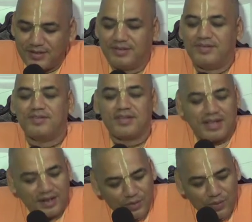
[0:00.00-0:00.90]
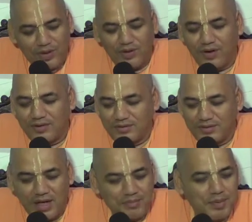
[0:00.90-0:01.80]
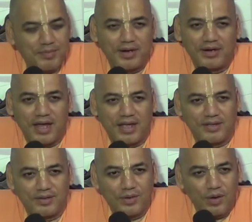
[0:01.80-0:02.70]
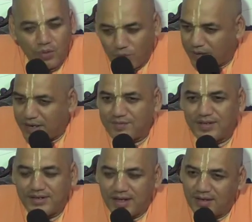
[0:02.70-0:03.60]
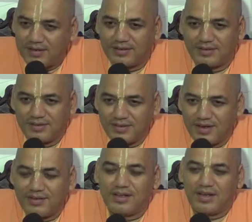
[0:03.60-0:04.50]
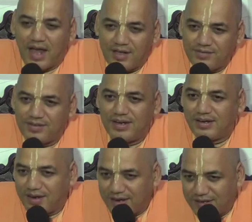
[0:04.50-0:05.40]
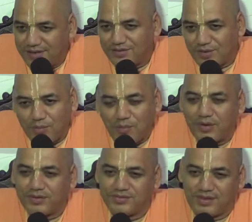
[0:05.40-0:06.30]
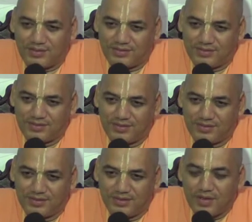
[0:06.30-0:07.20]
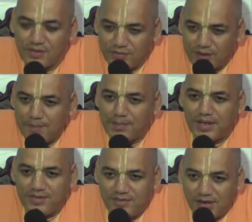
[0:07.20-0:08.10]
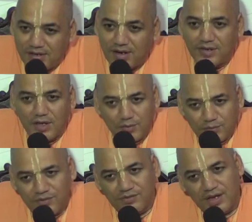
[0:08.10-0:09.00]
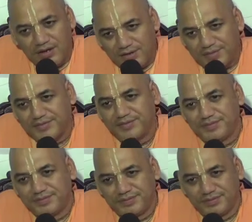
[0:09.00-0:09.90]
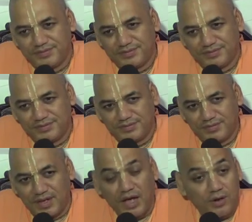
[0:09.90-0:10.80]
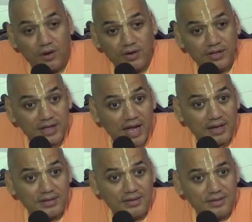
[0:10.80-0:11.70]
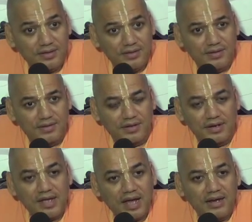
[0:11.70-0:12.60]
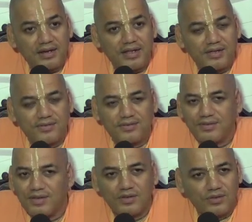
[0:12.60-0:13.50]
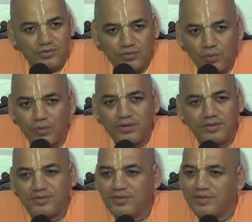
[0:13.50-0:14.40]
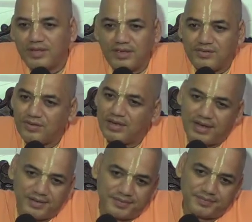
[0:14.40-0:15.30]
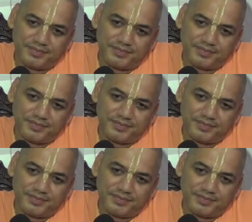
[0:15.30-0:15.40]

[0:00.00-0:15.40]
Diseases are going on and people are dying. What have they done in the last 300 years of modern science? simply cheated the human society. And not only that, the reality is the soon the civilization will end